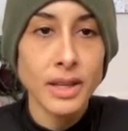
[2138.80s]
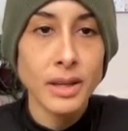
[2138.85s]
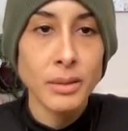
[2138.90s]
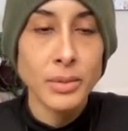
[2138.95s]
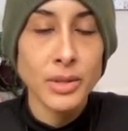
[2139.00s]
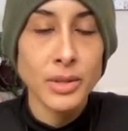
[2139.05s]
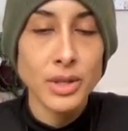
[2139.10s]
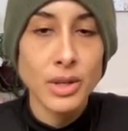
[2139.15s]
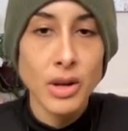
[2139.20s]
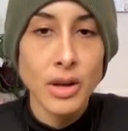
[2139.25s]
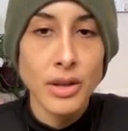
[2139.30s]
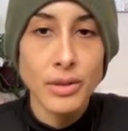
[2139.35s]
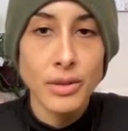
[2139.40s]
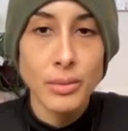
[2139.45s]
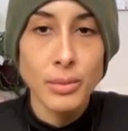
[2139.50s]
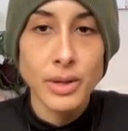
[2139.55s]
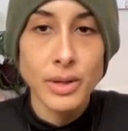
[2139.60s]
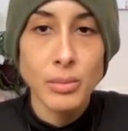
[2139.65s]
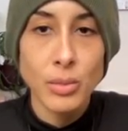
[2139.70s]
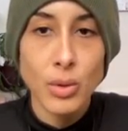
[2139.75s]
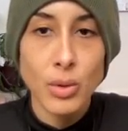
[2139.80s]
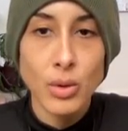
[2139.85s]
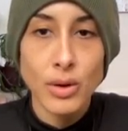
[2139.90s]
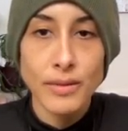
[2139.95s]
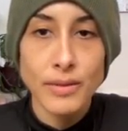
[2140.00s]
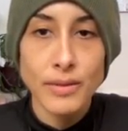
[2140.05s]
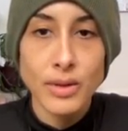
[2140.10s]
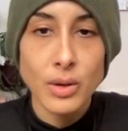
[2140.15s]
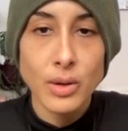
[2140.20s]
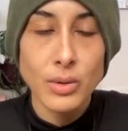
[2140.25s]
Yep, and you got 3
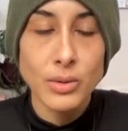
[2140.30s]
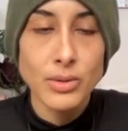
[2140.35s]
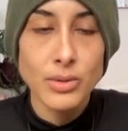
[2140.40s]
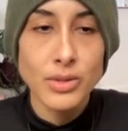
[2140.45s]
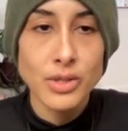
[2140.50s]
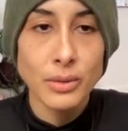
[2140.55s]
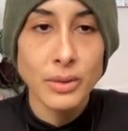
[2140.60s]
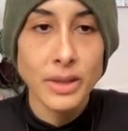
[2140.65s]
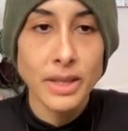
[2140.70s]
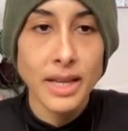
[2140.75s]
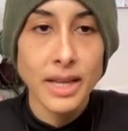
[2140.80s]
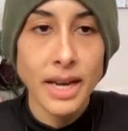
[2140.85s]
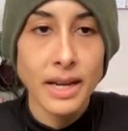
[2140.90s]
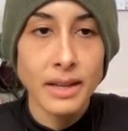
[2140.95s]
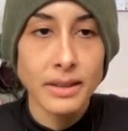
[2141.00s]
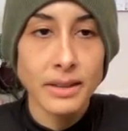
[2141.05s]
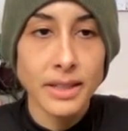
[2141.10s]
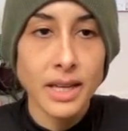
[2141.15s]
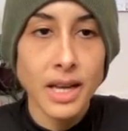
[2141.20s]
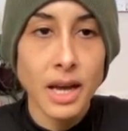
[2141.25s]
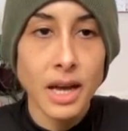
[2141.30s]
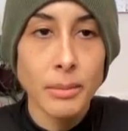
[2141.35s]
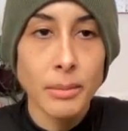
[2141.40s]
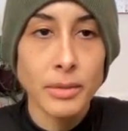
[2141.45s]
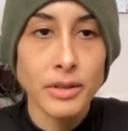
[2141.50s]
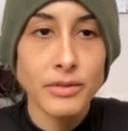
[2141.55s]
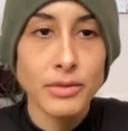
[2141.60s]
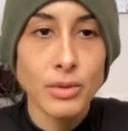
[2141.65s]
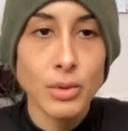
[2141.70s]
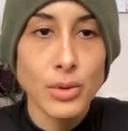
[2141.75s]
more of those. So inhaling,
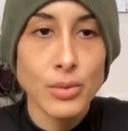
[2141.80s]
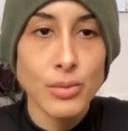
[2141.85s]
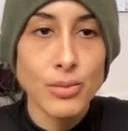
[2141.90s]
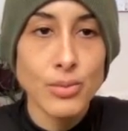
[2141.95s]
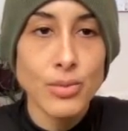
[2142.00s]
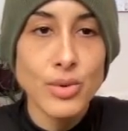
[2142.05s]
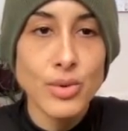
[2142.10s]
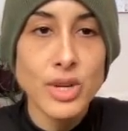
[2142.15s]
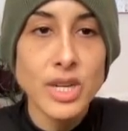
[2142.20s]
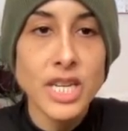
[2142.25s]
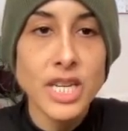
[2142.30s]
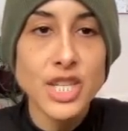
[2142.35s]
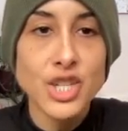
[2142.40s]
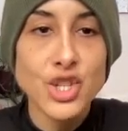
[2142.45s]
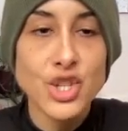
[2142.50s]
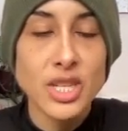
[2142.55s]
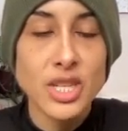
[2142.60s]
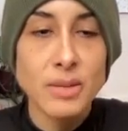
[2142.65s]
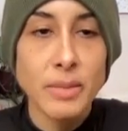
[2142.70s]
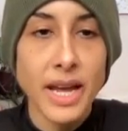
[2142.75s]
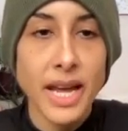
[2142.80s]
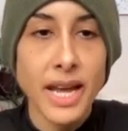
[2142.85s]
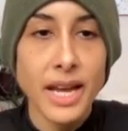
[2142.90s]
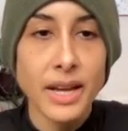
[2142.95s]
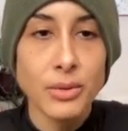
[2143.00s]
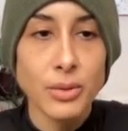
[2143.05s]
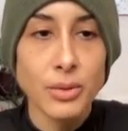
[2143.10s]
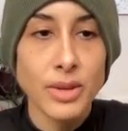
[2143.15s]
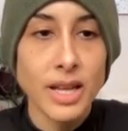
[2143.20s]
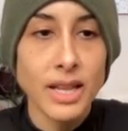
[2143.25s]
coming forward, reaching
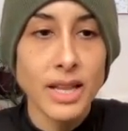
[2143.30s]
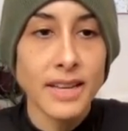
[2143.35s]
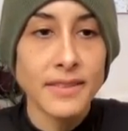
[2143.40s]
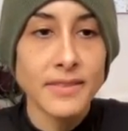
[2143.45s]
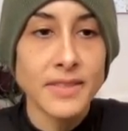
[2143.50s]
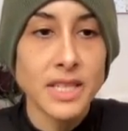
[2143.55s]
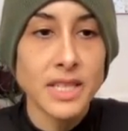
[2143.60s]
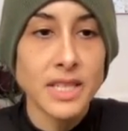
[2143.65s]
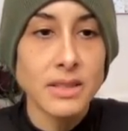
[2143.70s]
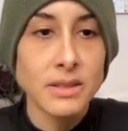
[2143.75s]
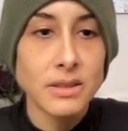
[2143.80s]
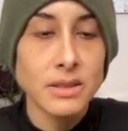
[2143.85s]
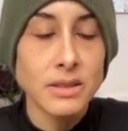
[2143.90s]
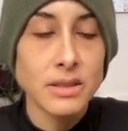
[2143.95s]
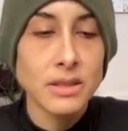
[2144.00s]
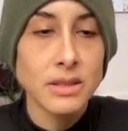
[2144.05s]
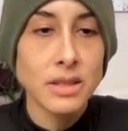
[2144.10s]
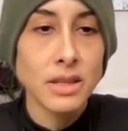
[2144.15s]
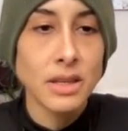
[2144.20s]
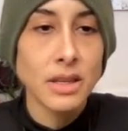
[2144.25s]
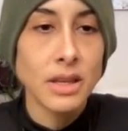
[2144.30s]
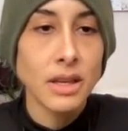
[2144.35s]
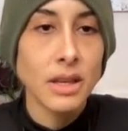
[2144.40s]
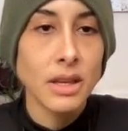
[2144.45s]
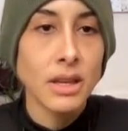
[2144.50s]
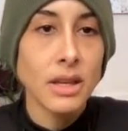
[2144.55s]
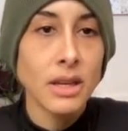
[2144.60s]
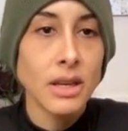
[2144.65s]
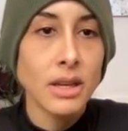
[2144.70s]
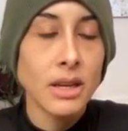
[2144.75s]
back through that left heel.
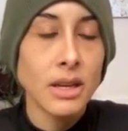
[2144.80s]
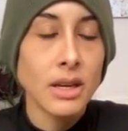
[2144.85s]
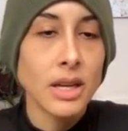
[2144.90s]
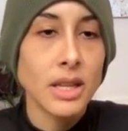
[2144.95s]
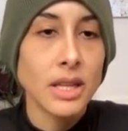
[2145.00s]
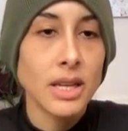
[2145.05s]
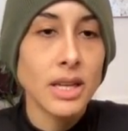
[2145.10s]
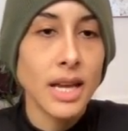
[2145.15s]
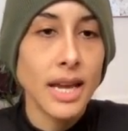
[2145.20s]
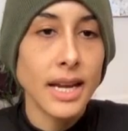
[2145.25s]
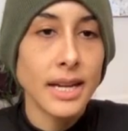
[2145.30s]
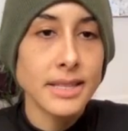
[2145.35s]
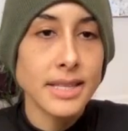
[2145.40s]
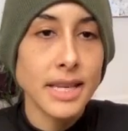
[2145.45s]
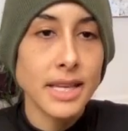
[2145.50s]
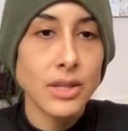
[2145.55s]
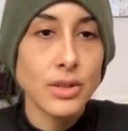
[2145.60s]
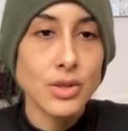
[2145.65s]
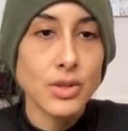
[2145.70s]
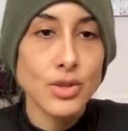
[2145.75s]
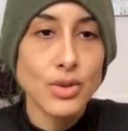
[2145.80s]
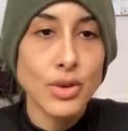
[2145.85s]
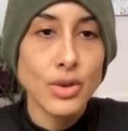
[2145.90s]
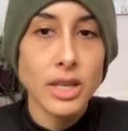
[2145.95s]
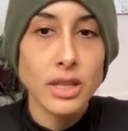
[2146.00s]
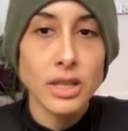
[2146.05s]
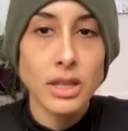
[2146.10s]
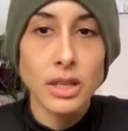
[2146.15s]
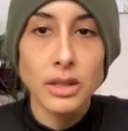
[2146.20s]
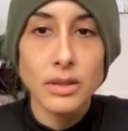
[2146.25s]
And then exhale,
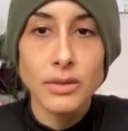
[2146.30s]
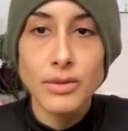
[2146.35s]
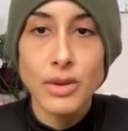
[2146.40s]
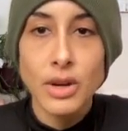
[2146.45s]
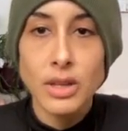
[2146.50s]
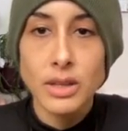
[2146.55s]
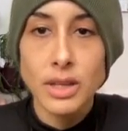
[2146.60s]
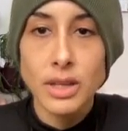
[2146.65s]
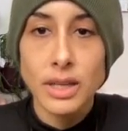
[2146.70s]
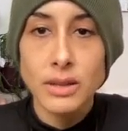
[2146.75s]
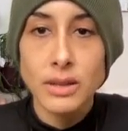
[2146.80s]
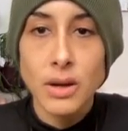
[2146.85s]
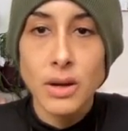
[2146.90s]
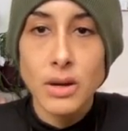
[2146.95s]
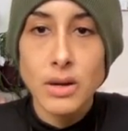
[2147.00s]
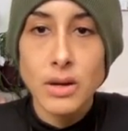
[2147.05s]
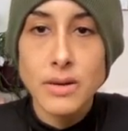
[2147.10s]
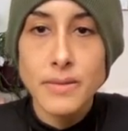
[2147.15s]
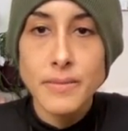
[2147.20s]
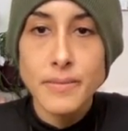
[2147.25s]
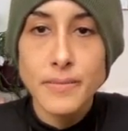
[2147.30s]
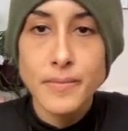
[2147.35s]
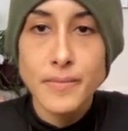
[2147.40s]
straightening the front leg long.